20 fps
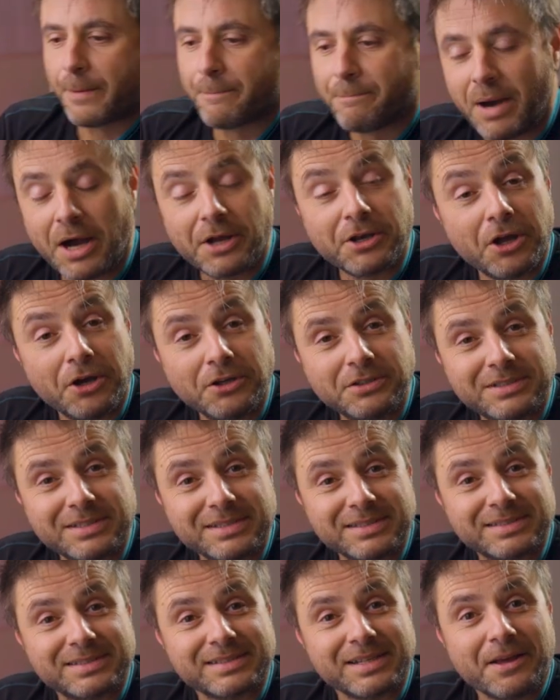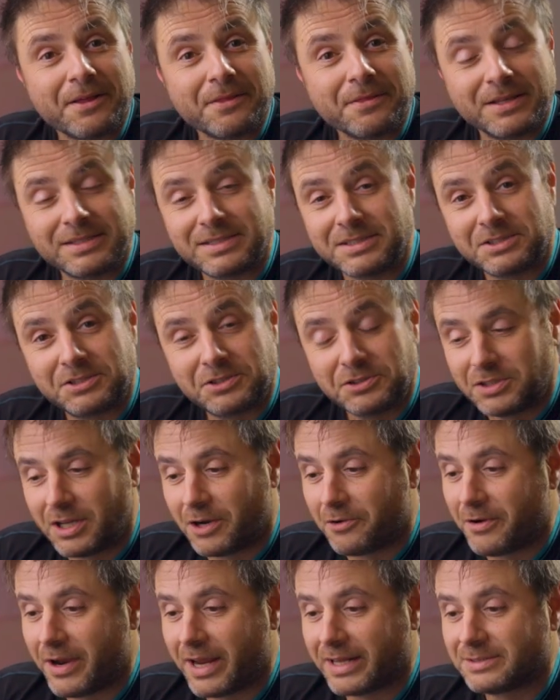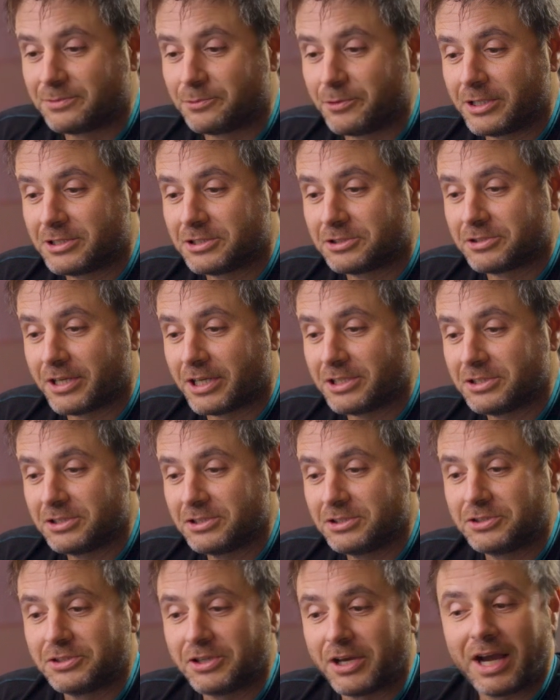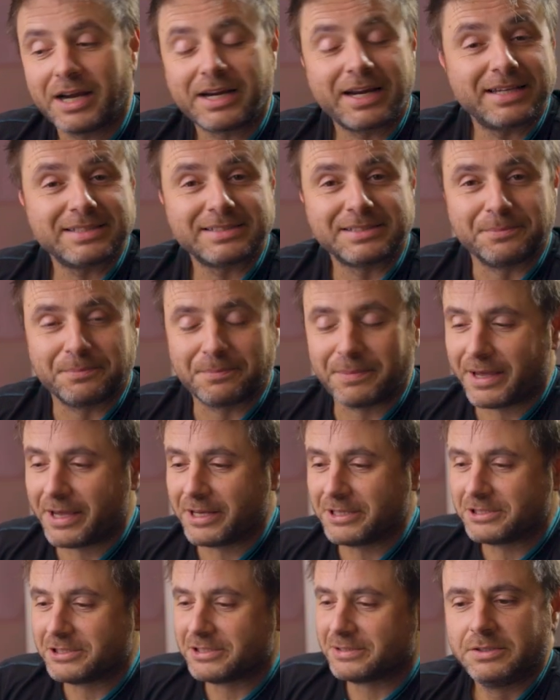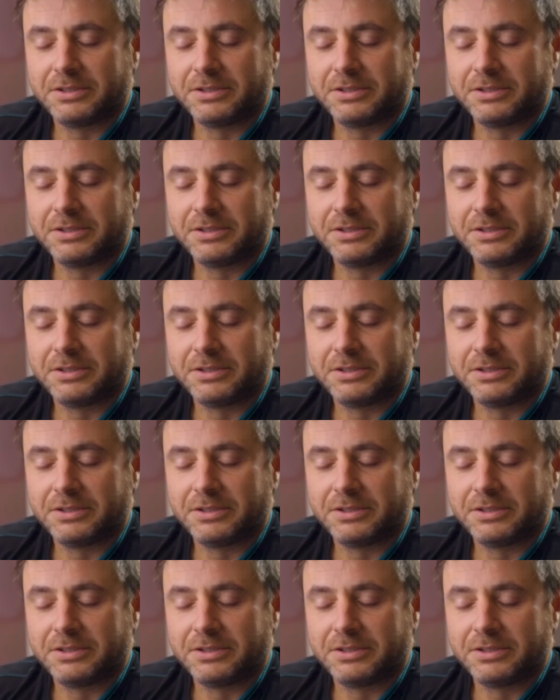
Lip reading: My note is, this is to direct registrations to our custom page.